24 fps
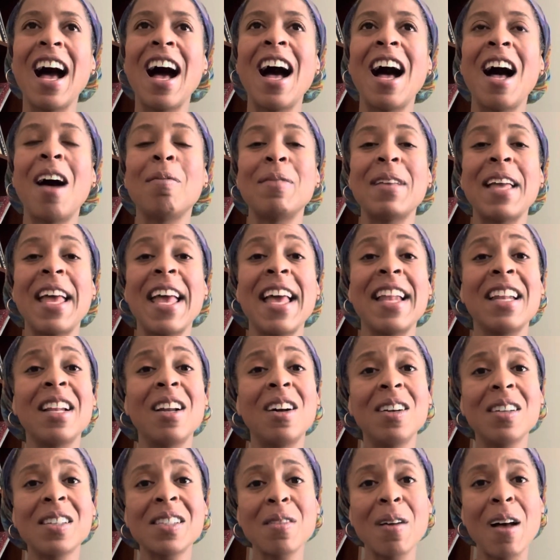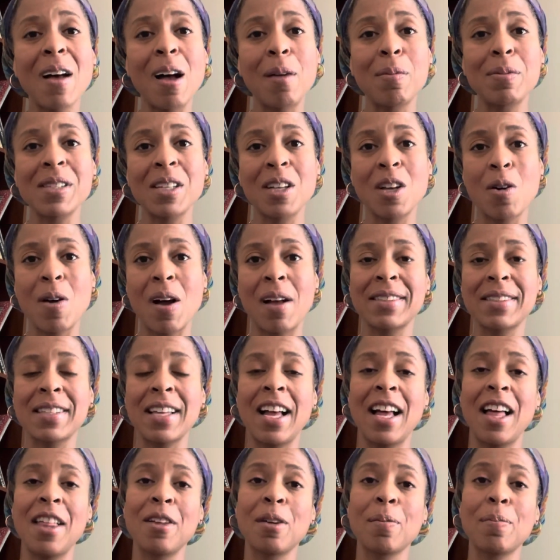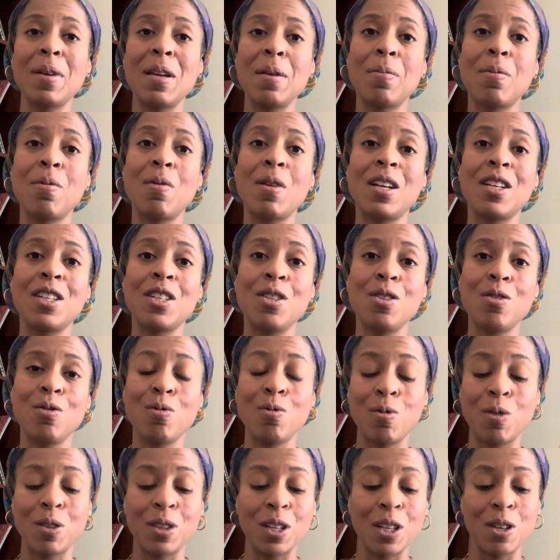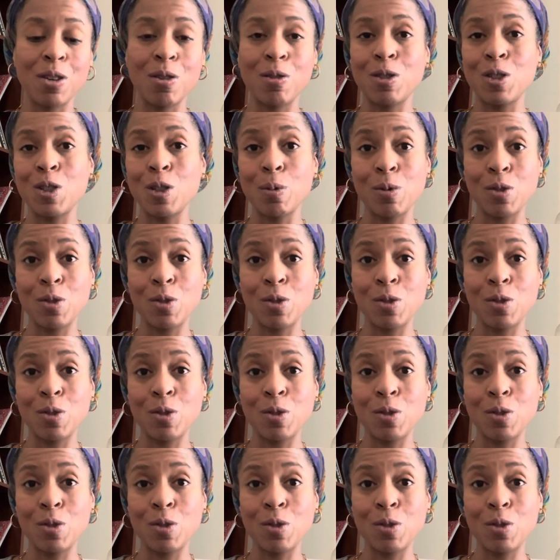Um, and it also helps to go out to other people in you on the YouTube